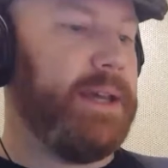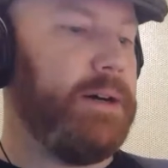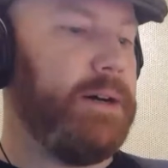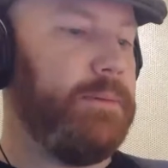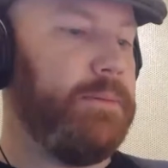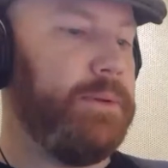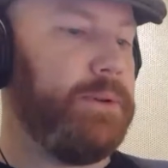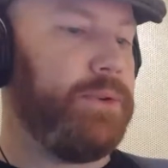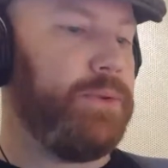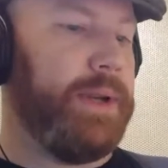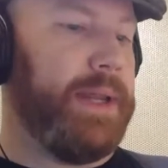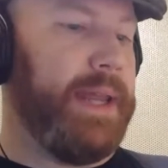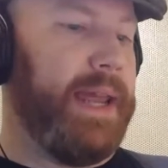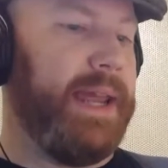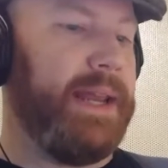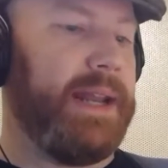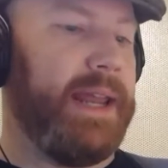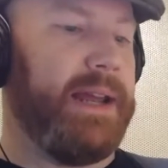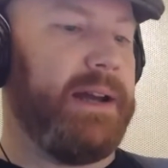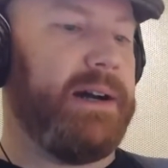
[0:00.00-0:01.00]
help
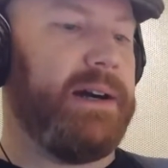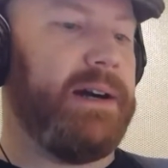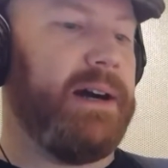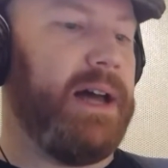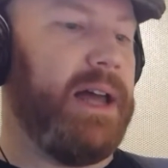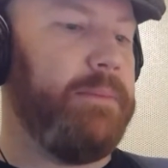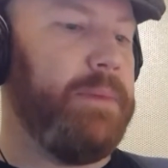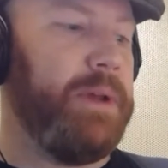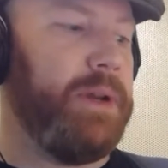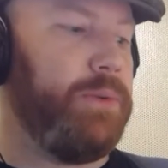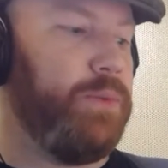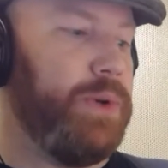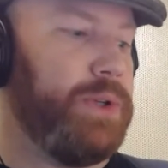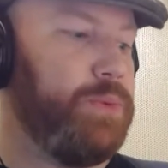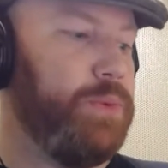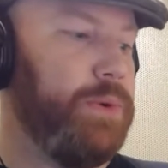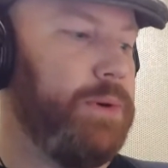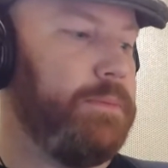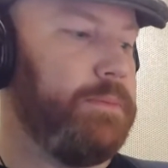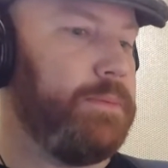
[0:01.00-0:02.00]
create a climate which
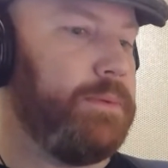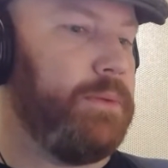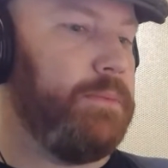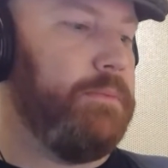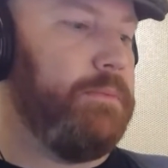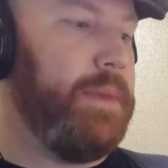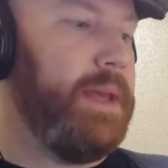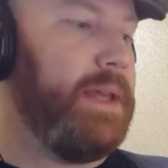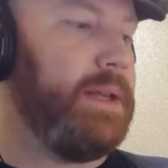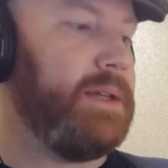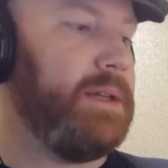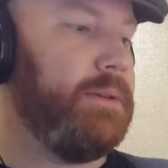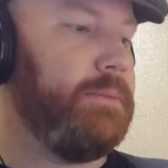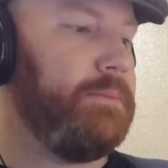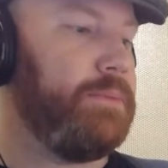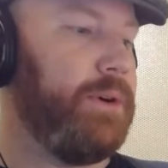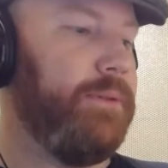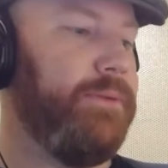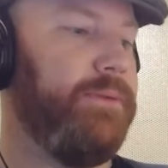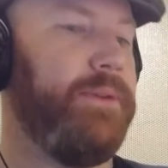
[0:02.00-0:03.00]
will permit
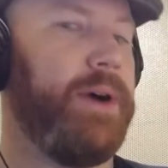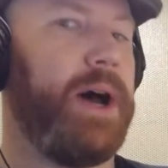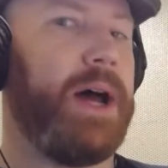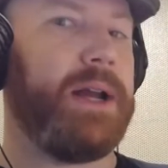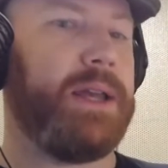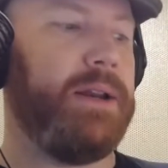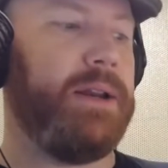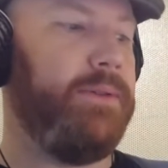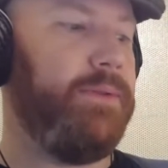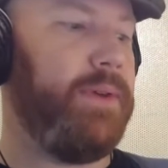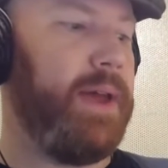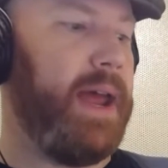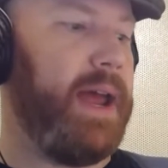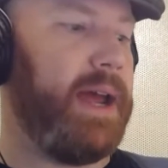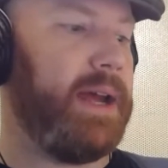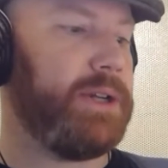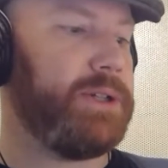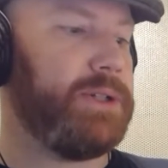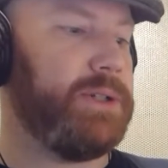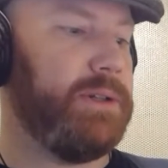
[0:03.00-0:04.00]
provocative
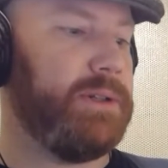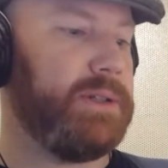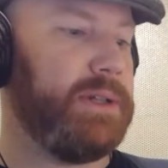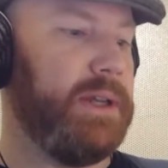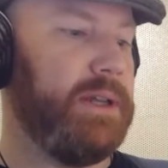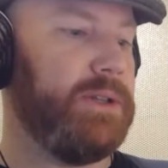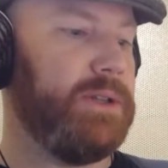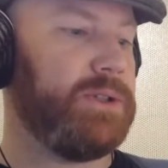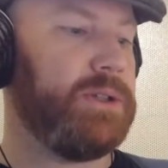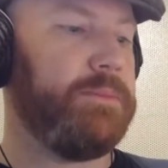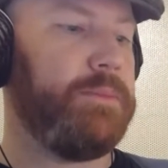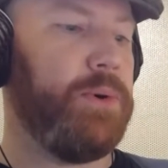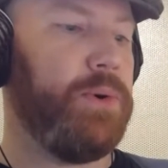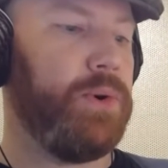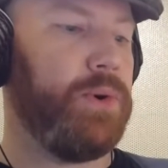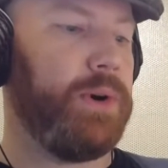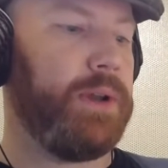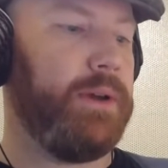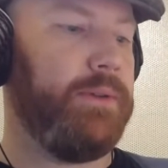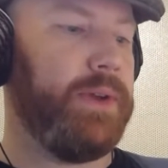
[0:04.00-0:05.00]
actions in
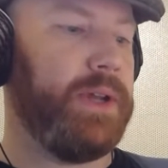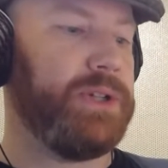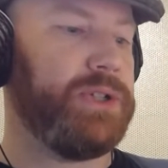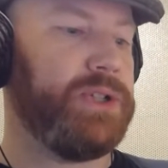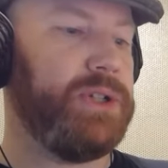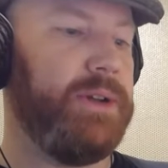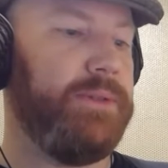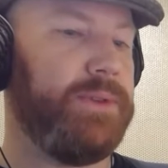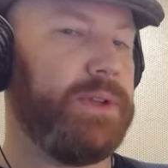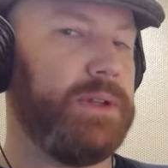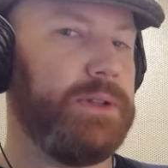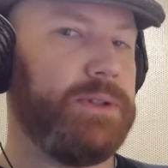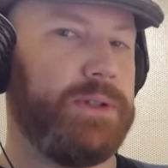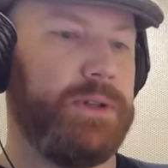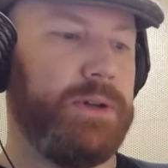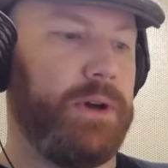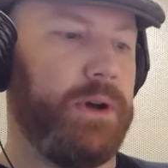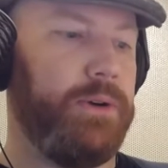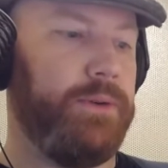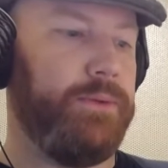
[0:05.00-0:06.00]
support of a shift
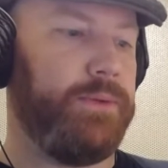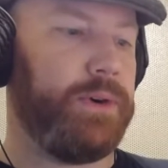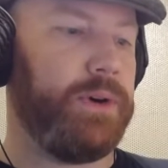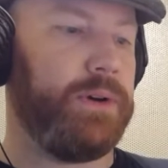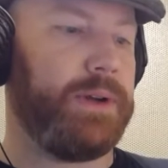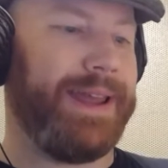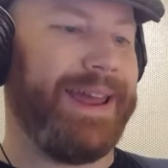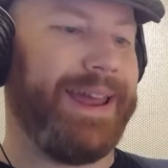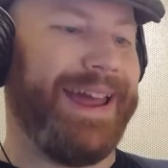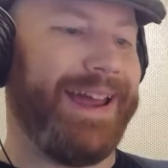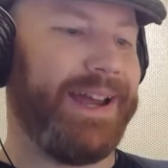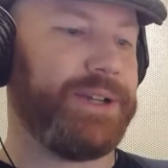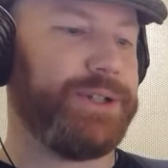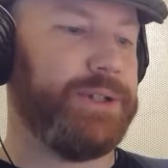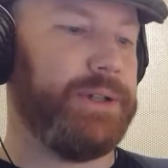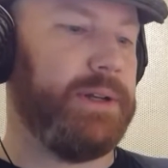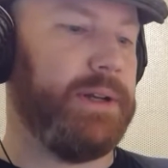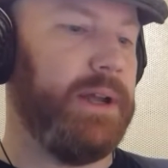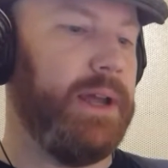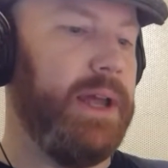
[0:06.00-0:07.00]
to overt
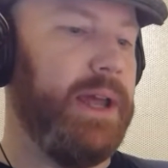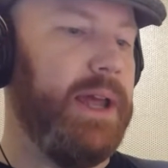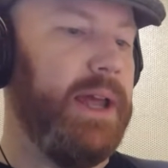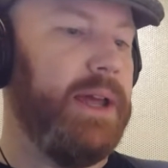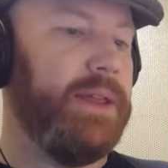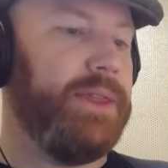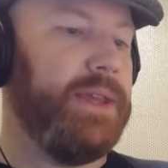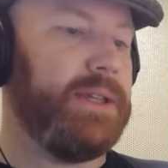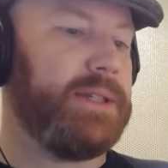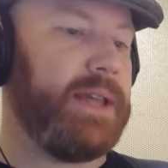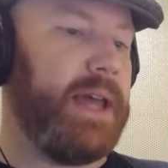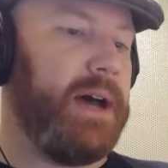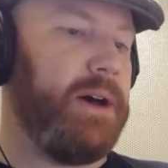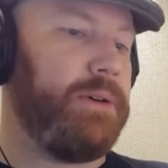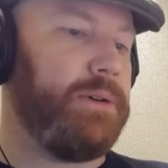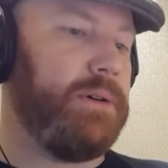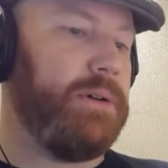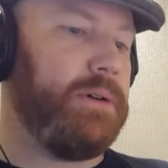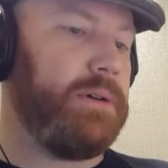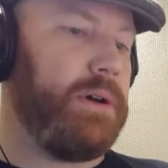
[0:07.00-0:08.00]
action. This
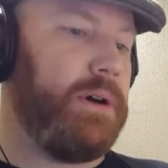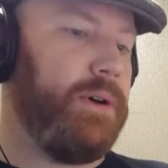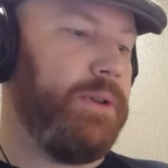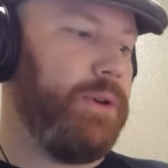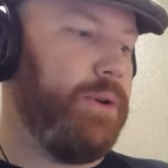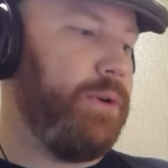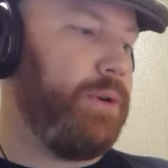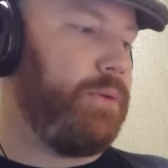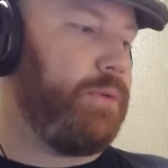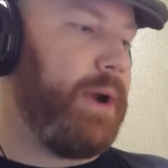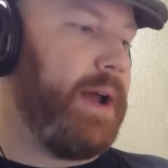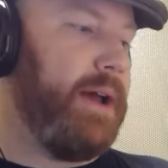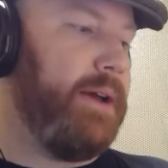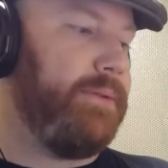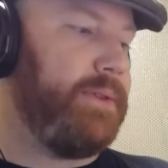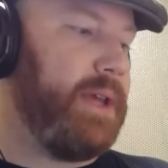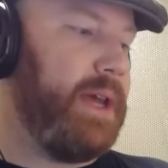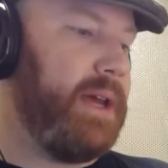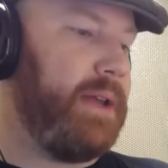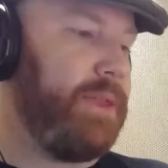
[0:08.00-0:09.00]
outlook, although
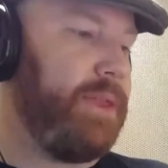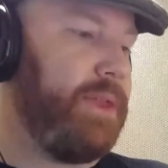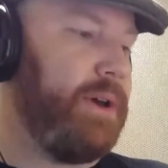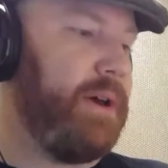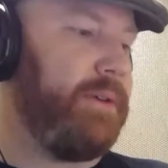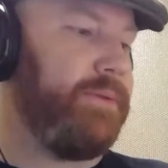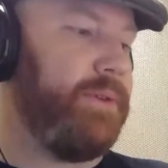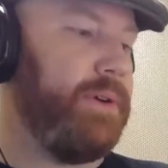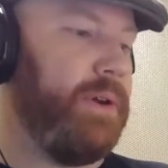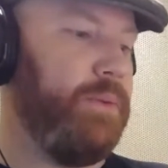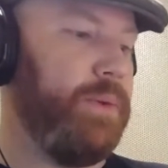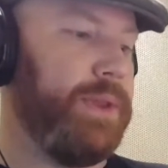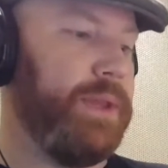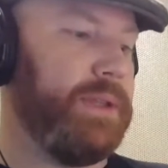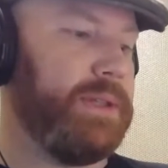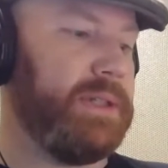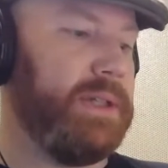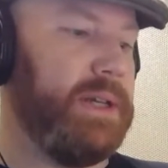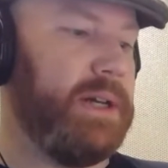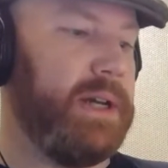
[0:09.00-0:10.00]
arrived at thoughtfully
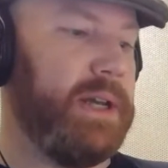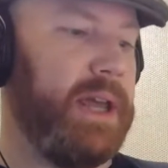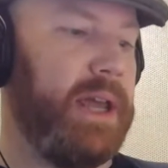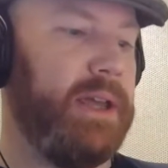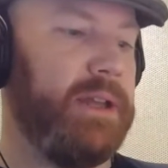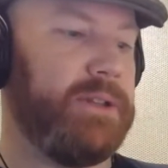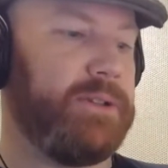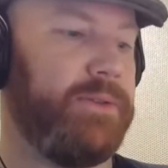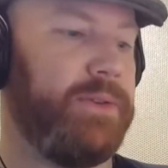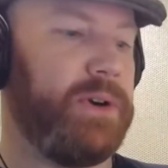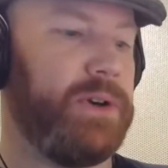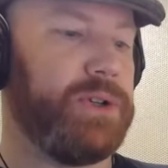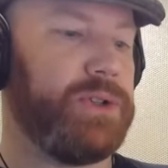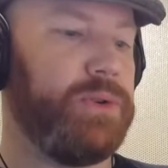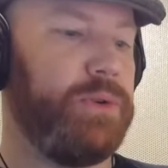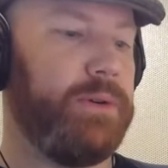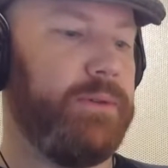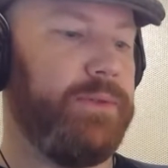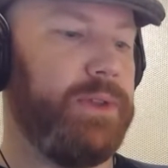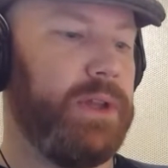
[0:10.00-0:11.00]
within CIA, is far
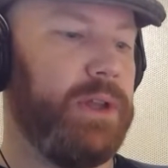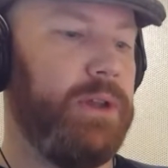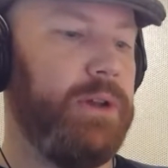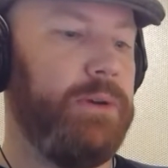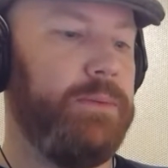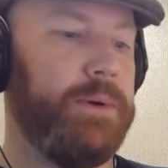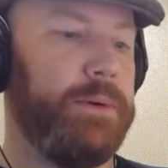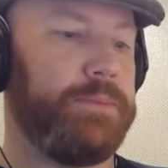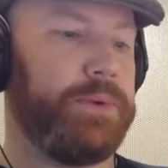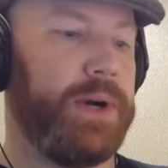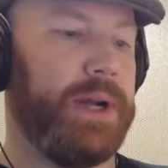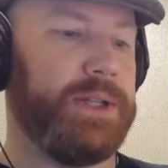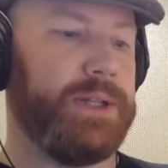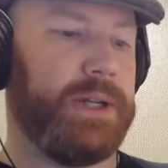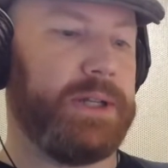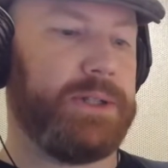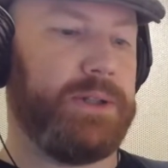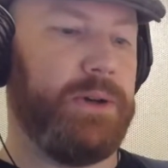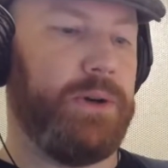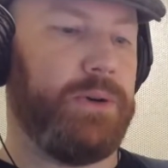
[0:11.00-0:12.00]
short of the Cuba
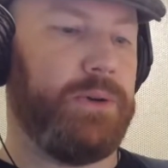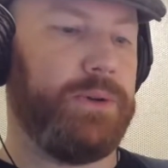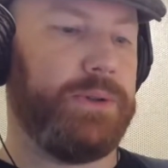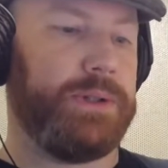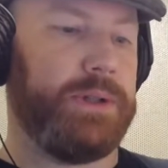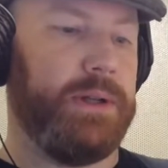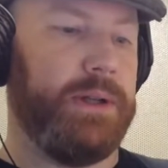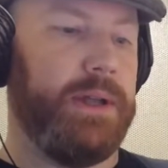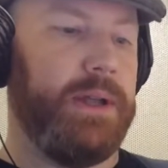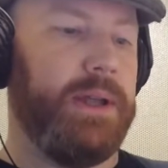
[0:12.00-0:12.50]
project's goals.